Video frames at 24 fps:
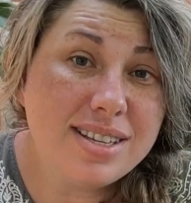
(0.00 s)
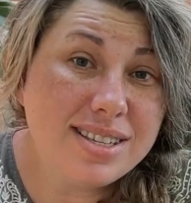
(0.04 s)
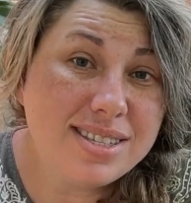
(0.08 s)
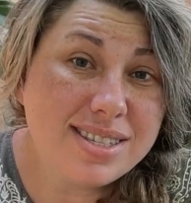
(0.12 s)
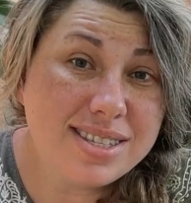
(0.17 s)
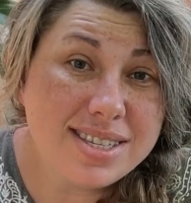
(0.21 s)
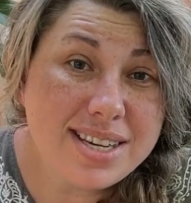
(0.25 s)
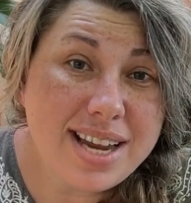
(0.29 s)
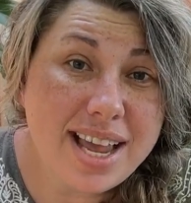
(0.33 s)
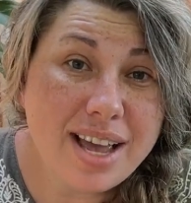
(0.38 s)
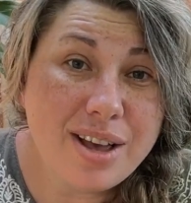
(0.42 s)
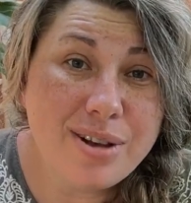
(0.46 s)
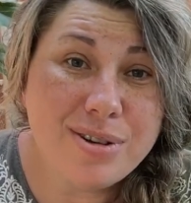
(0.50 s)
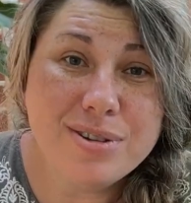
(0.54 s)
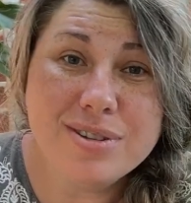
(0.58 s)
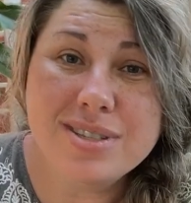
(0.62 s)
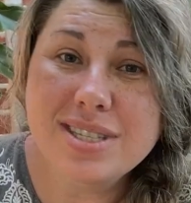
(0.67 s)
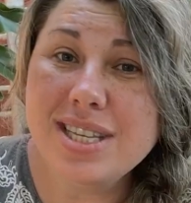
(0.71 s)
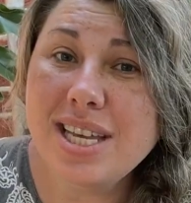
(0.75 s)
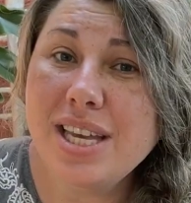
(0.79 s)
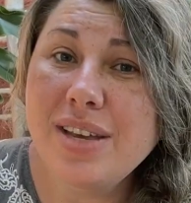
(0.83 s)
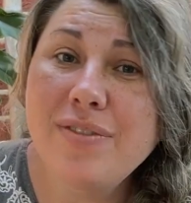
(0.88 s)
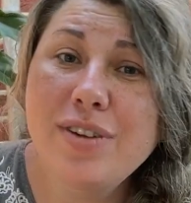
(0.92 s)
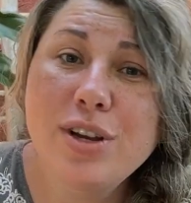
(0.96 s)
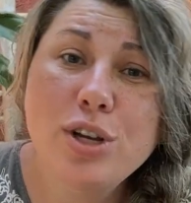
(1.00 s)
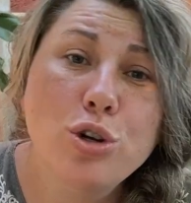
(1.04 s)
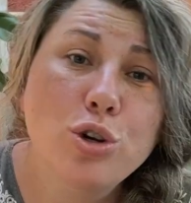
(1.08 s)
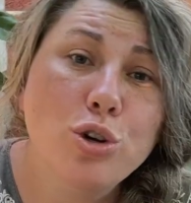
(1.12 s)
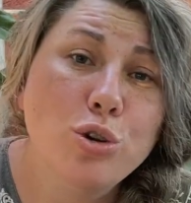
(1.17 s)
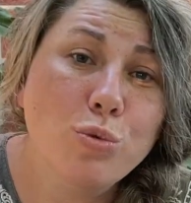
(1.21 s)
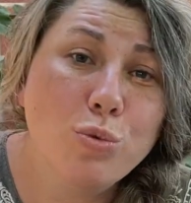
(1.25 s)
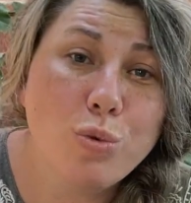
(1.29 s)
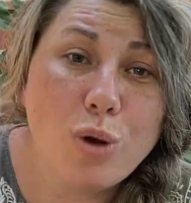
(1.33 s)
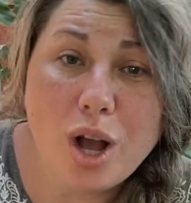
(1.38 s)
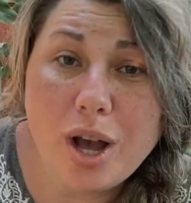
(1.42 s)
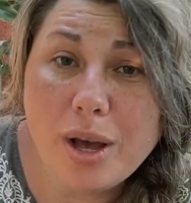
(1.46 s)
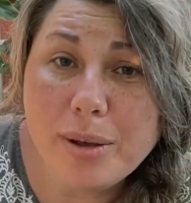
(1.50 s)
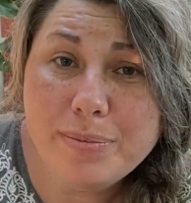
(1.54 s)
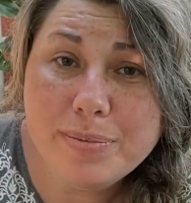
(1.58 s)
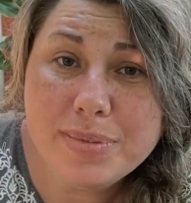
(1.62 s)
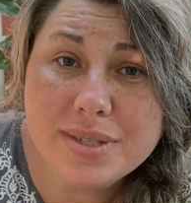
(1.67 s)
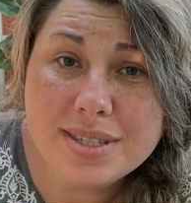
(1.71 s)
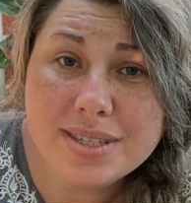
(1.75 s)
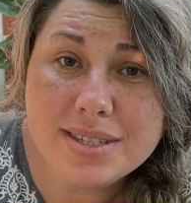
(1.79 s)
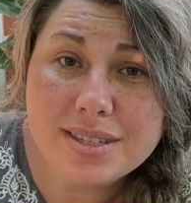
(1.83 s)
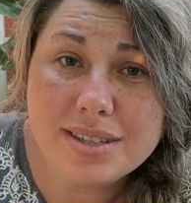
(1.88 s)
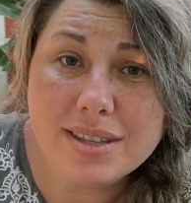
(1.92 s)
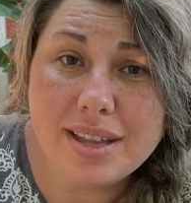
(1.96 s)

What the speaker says: snails, even grubs,